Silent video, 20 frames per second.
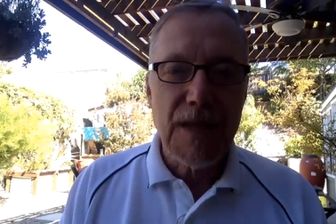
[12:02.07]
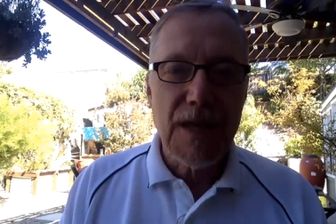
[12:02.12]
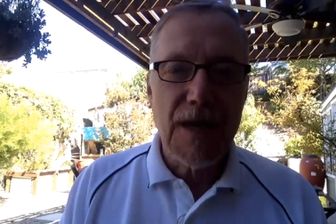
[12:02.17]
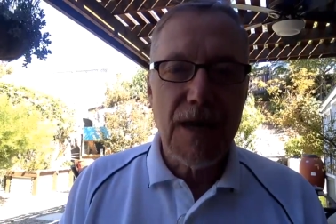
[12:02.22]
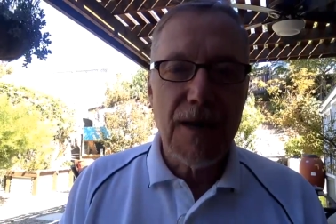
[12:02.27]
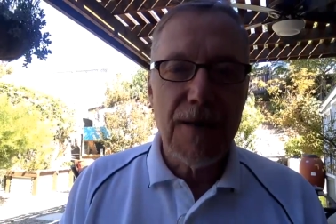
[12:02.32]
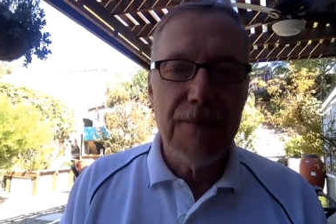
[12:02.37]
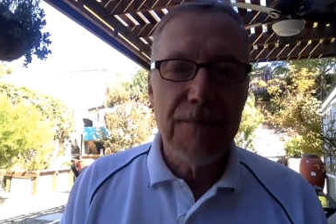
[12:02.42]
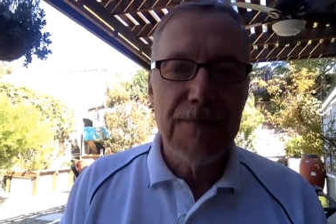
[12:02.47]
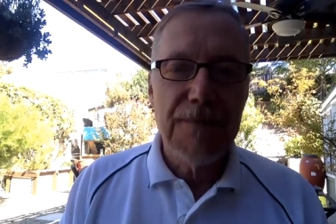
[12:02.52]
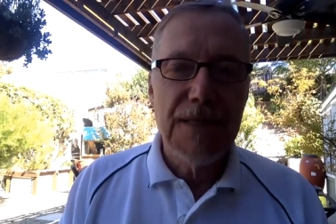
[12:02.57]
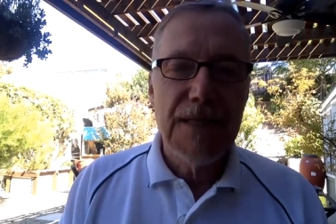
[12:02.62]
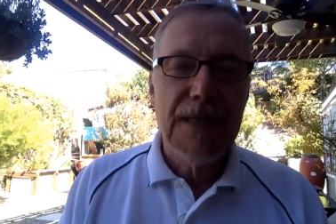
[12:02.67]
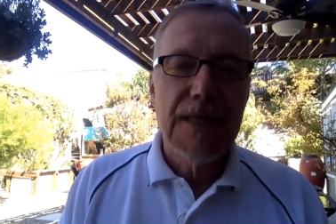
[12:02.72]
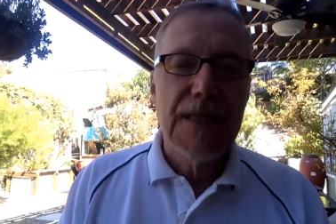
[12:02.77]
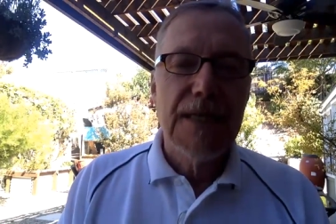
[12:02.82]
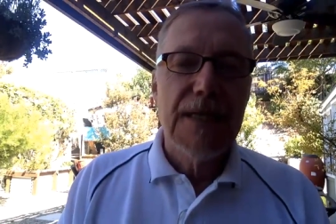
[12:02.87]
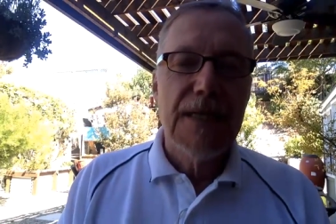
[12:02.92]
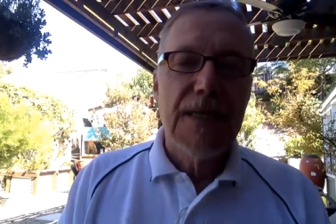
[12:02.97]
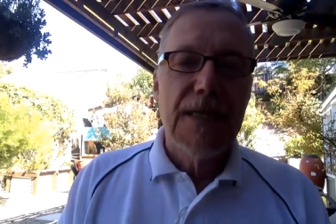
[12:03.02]
Um,
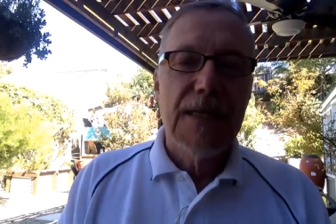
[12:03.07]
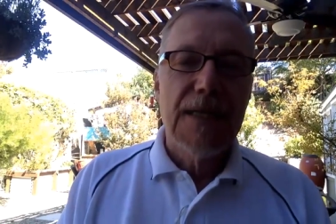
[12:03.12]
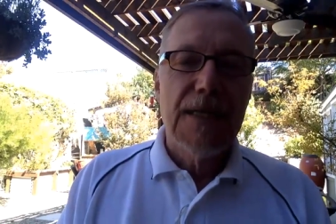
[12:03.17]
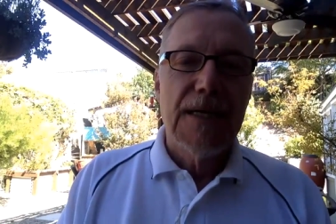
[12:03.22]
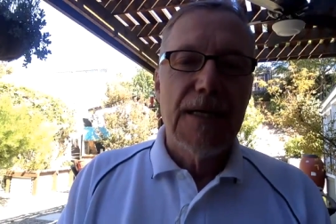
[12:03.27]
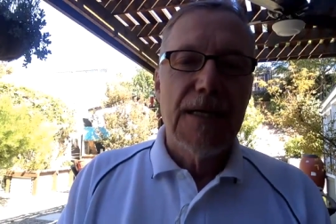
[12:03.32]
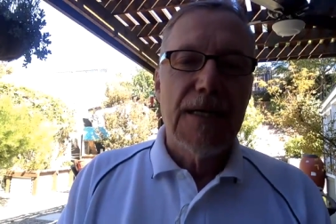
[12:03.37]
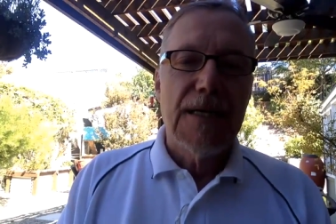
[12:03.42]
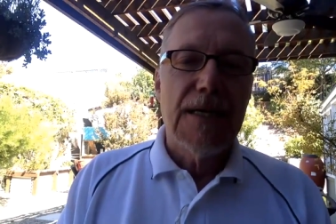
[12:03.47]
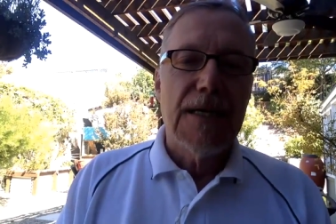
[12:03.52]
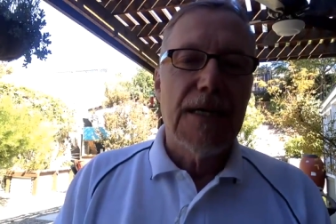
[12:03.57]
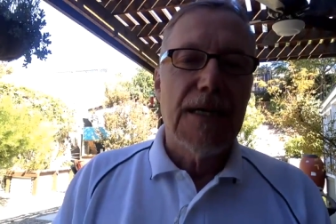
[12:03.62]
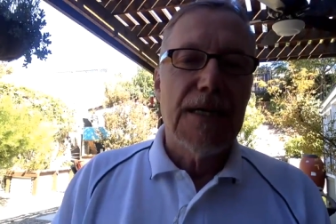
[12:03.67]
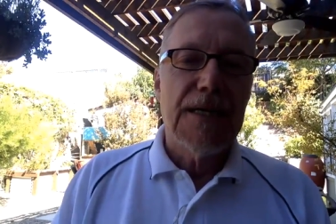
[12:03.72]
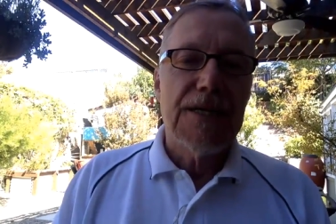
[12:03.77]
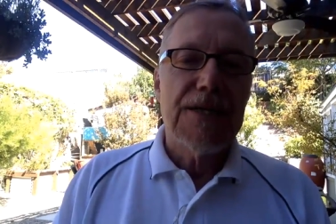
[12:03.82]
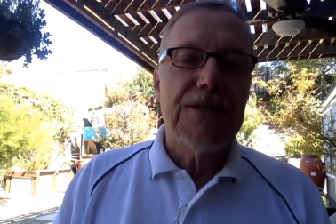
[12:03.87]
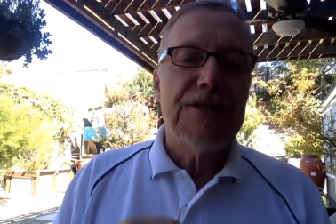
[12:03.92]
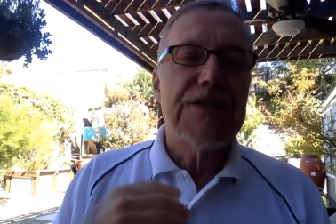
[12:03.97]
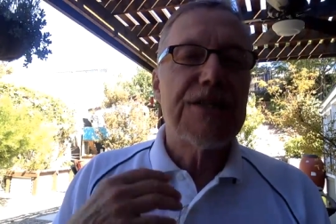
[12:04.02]

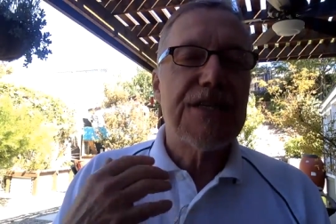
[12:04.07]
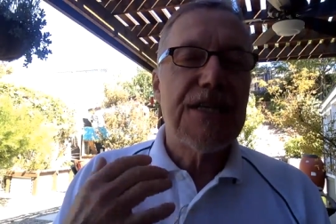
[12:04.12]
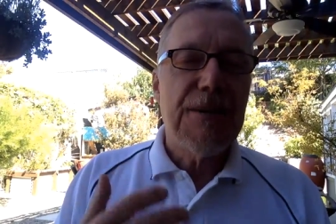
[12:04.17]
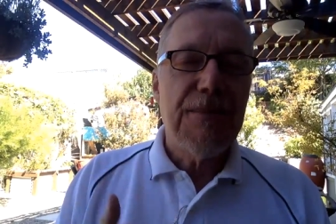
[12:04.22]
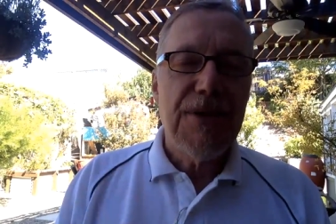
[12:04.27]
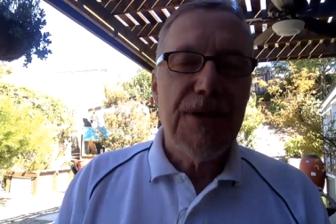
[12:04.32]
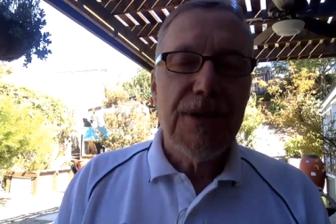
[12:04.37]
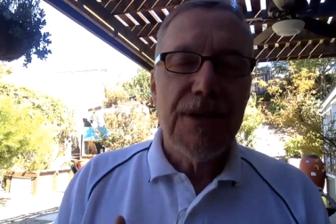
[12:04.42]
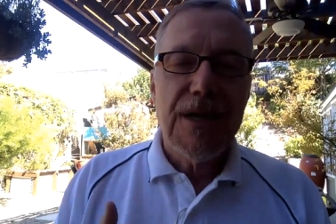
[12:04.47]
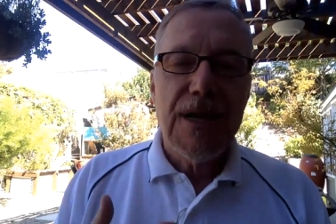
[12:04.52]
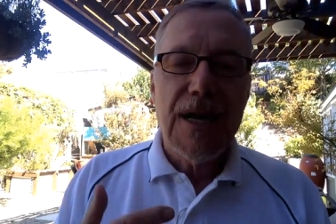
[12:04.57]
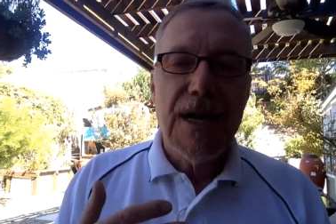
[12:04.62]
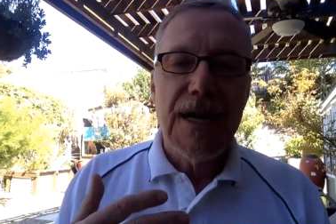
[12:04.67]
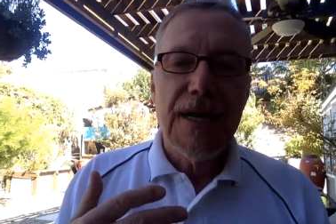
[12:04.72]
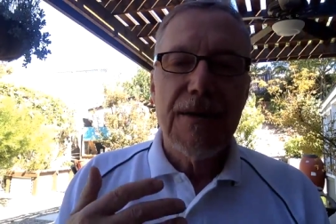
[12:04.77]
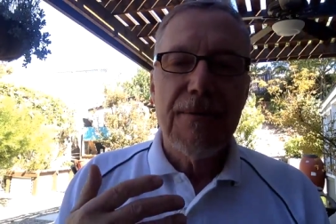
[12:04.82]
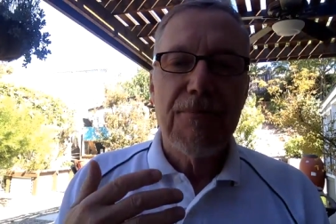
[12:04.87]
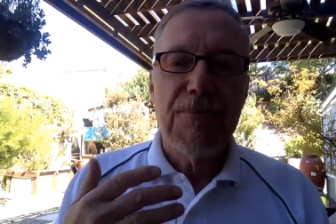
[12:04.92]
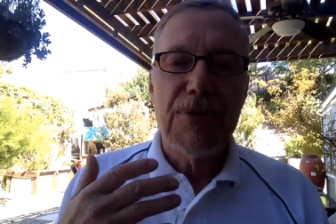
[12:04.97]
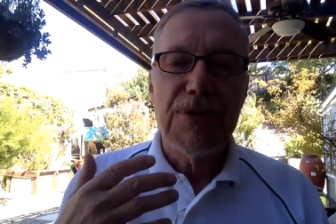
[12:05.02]
stimuli